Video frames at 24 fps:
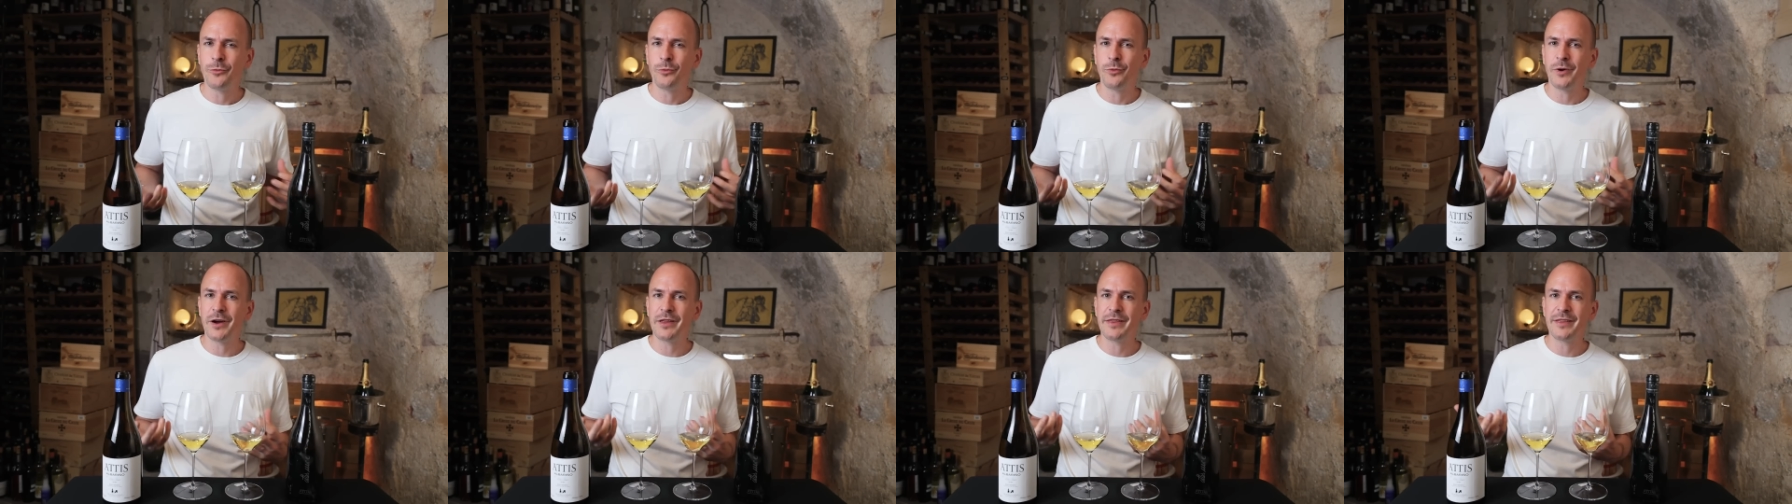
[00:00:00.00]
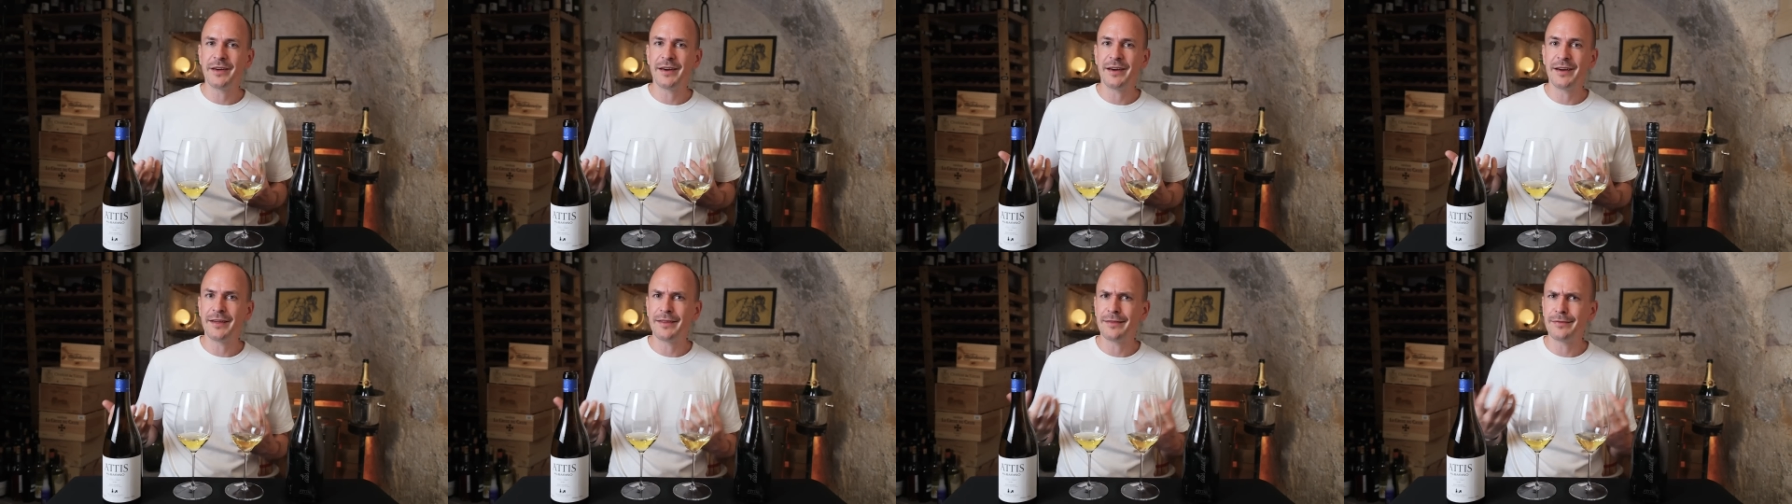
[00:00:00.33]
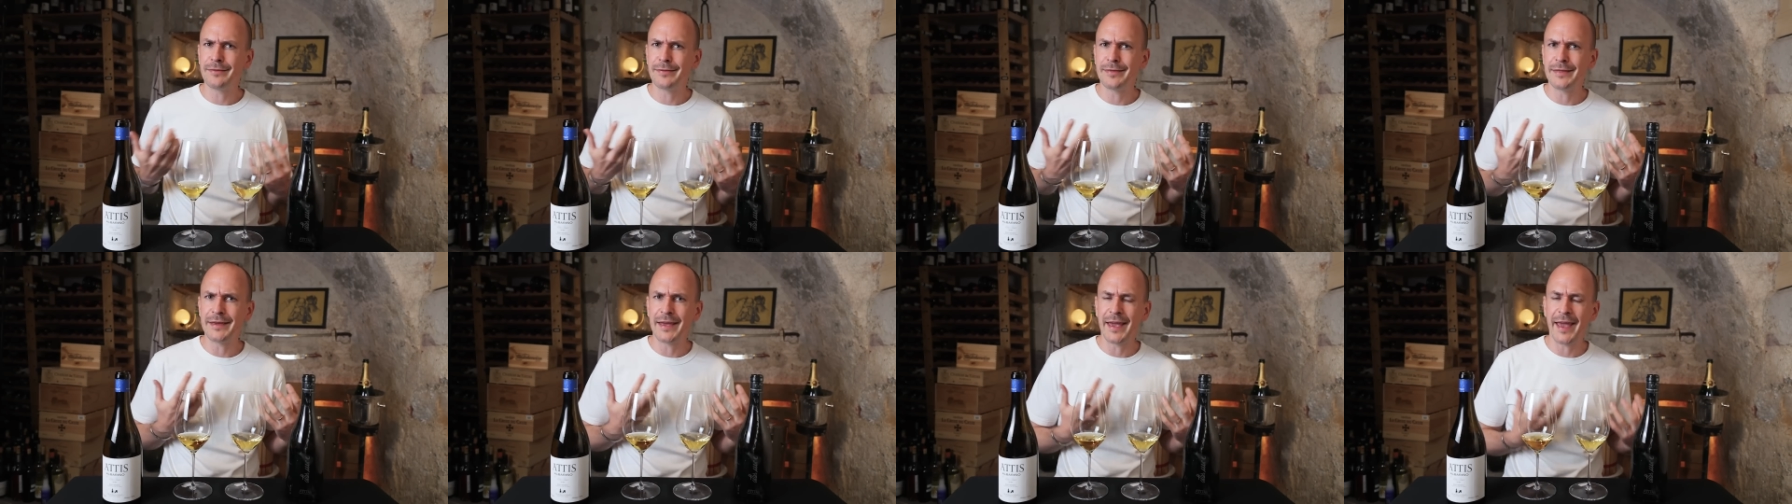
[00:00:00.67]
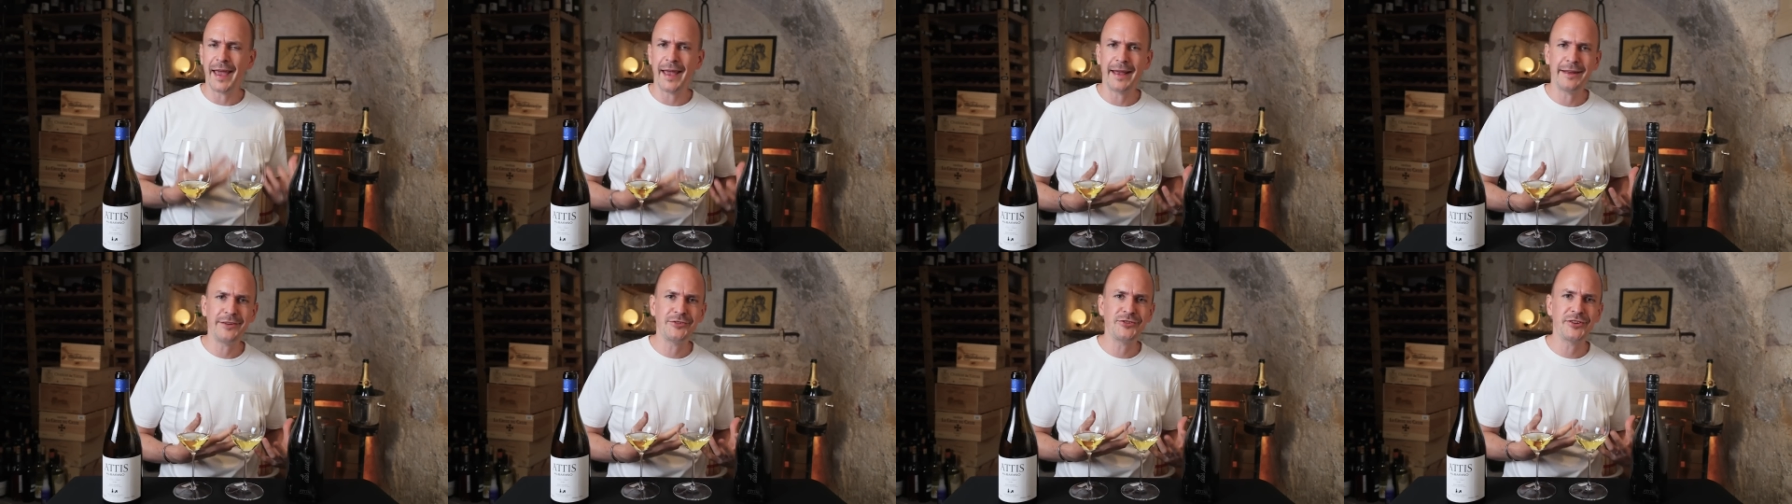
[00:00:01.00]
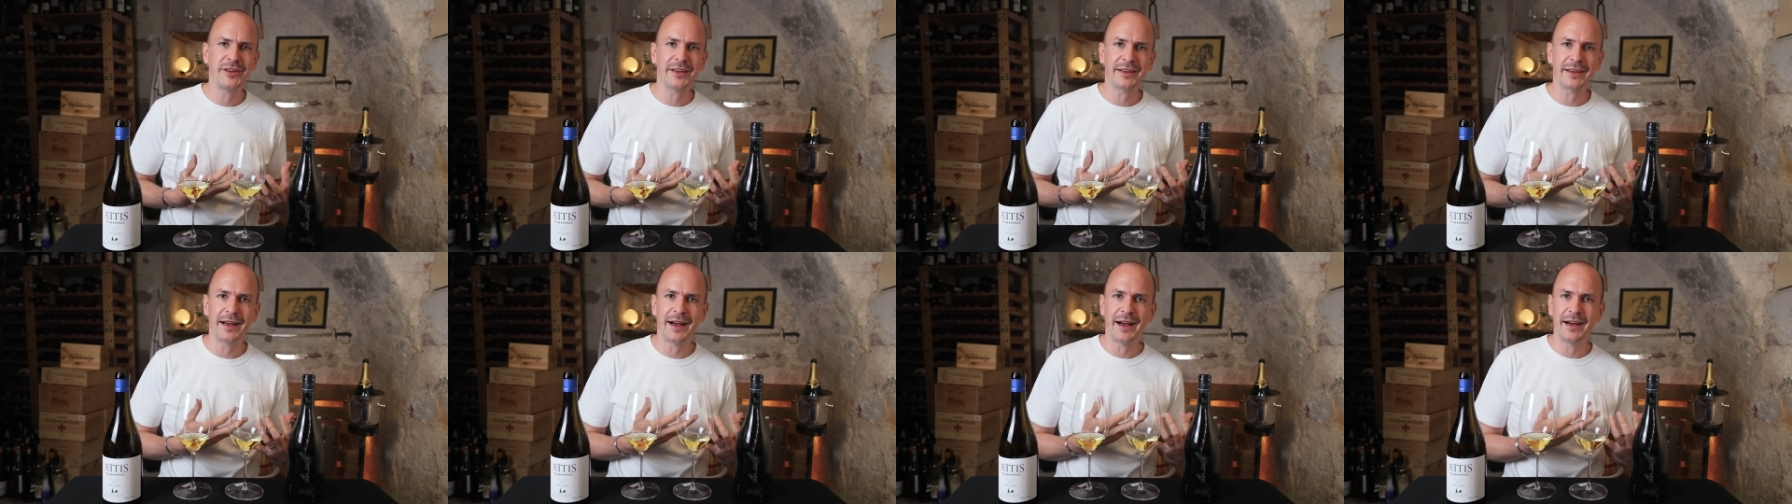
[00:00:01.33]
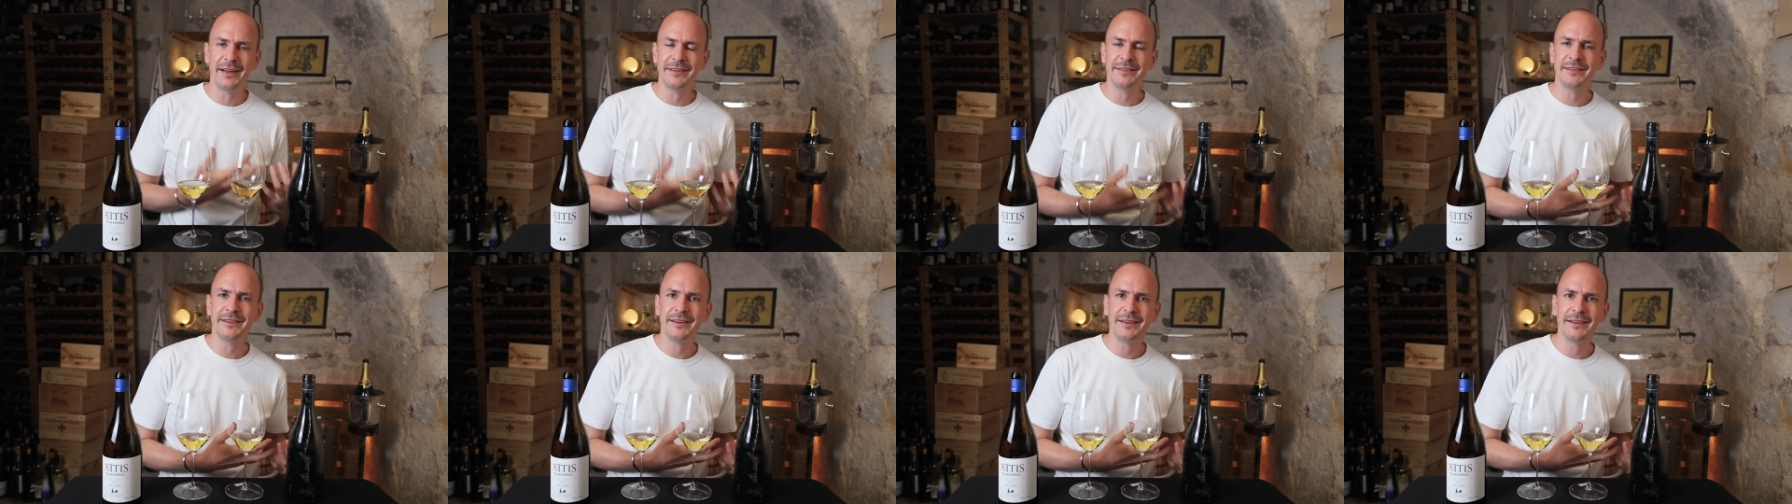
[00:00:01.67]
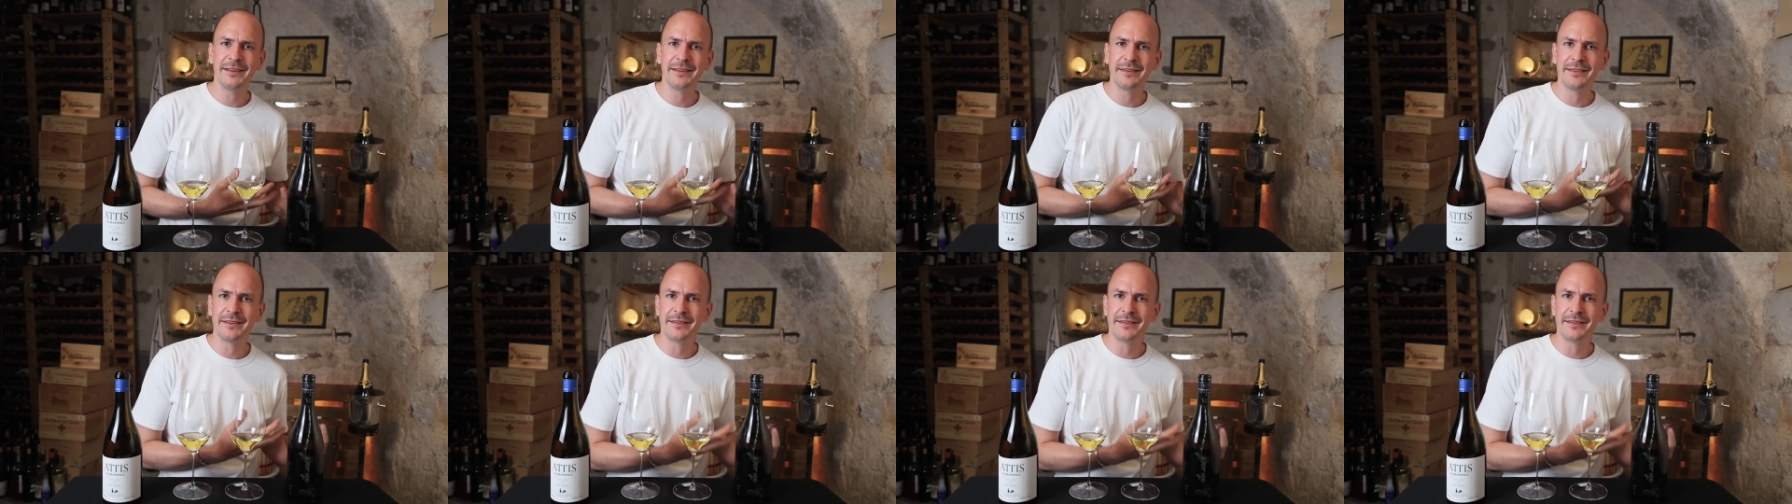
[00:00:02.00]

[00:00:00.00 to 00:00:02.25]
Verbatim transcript: whether the aging under